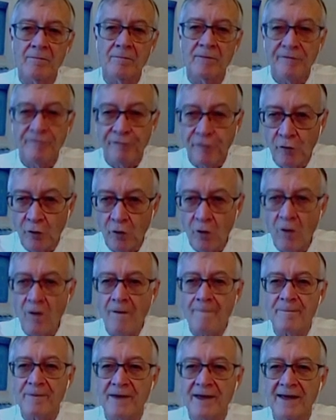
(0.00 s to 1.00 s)

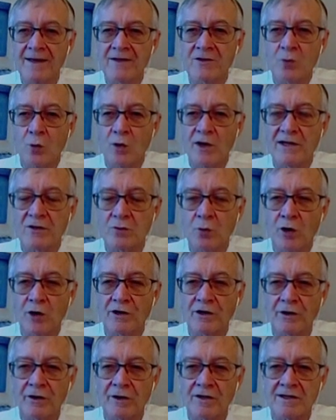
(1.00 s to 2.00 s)
before in the
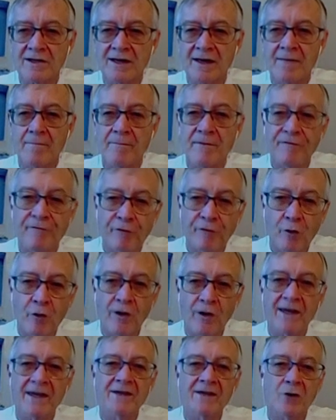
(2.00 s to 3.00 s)
wastewaters,
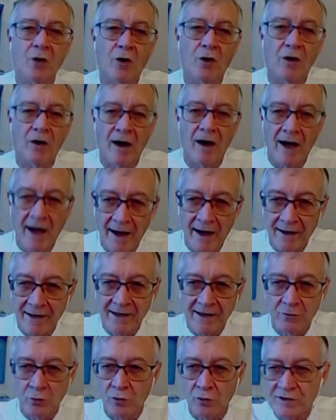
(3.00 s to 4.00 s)
before
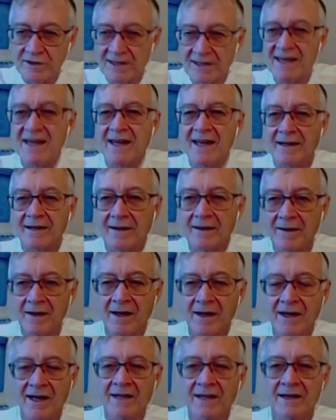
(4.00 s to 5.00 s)
it was seen
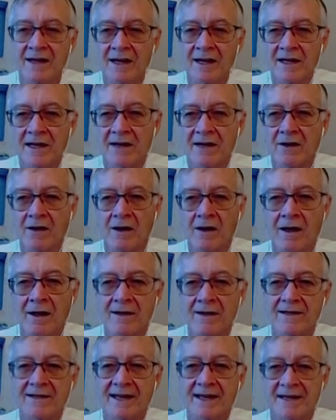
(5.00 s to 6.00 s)
in
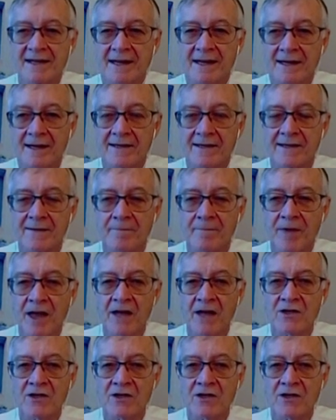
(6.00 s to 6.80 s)
clinical settings.